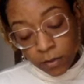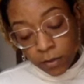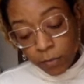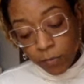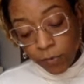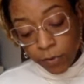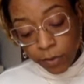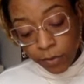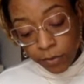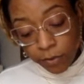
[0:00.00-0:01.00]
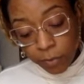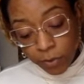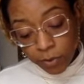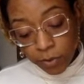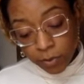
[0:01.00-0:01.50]
Some of you are in your
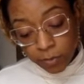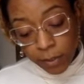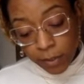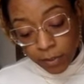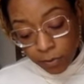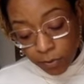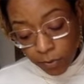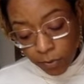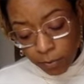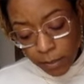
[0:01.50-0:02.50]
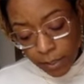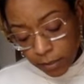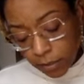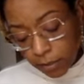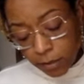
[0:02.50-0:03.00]
emotions about going
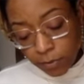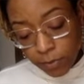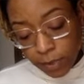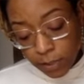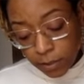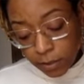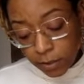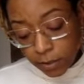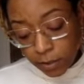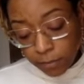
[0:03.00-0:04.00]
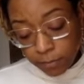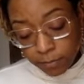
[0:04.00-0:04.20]
back to this relationship.